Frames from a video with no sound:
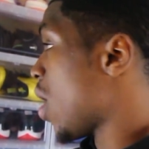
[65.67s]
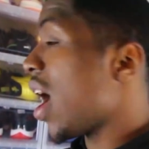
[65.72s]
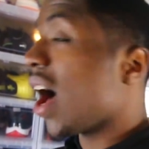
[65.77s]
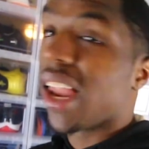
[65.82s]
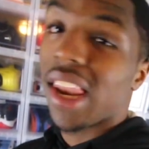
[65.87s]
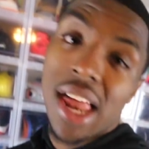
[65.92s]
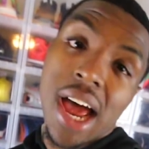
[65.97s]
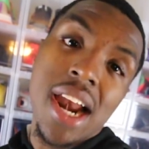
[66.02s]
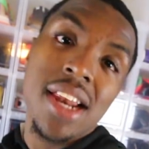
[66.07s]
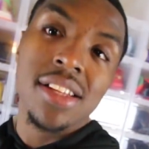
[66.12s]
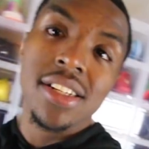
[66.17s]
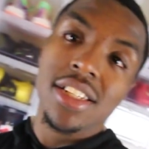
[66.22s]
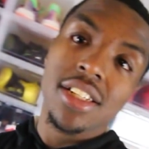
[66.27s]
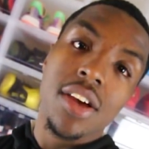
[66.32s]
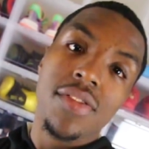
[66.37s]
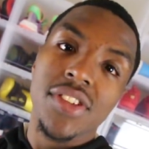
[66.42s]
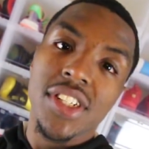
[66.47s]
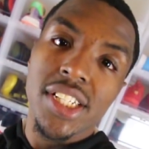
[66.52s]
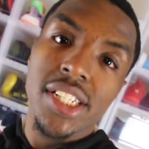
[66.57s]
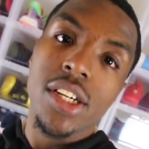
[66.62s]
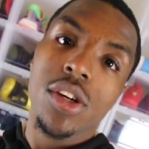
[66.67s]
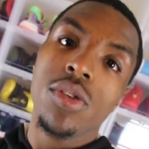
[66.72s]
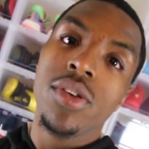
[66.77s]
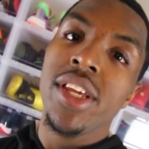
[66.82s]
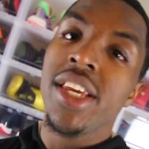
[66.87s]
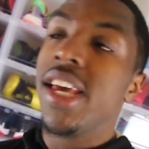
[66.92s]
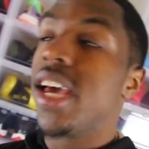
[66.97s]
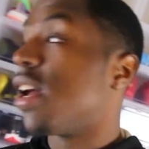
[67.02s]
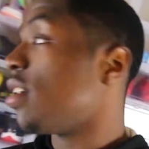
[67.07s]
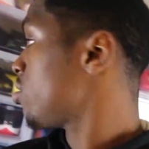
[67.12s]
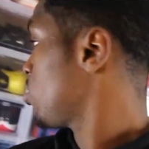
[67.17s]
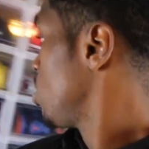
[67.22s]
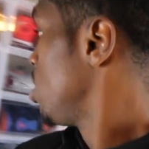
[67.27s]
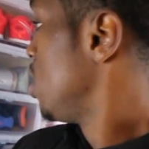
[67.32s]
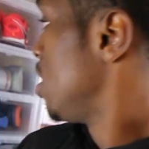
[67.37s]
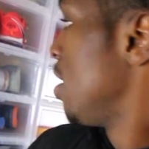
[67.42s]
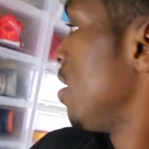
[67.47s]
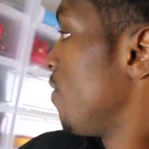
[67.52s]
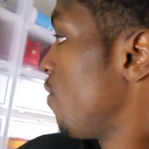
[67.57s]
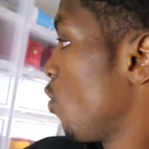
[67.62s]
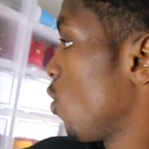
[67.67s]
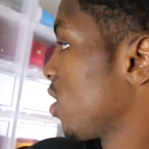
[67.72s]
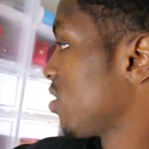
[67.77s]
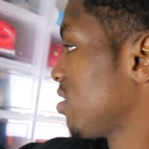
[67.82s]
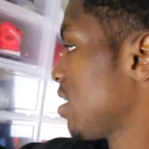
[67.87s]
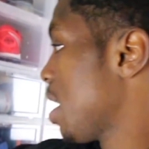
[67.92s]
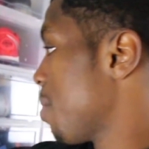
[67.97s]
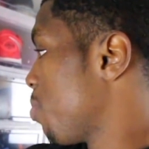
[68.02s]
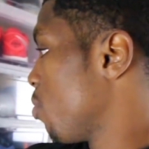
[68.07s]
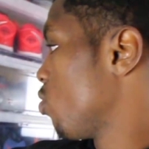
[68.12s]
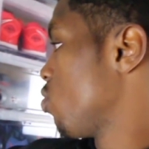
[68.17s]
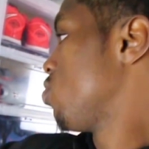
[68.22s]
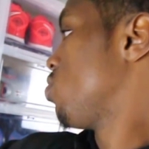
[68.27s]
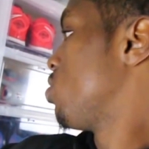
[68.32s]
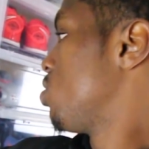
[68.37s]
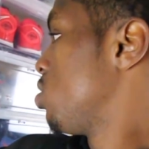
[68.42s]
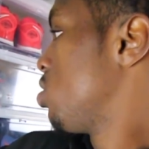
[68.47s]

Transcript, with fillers: why a lot of this stuff is still DS. For example,